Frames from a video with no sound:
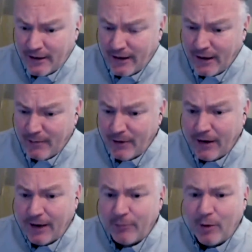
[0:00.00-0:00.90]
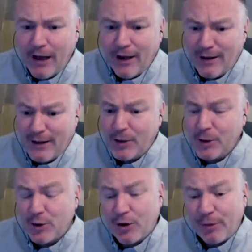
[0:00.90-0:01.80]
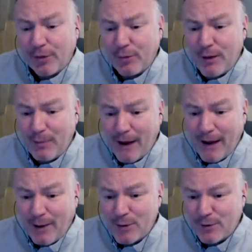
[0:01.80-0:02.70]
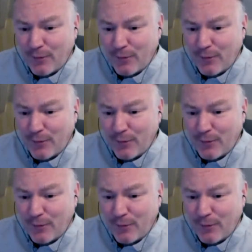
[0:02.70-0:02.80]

And what he got dropped £3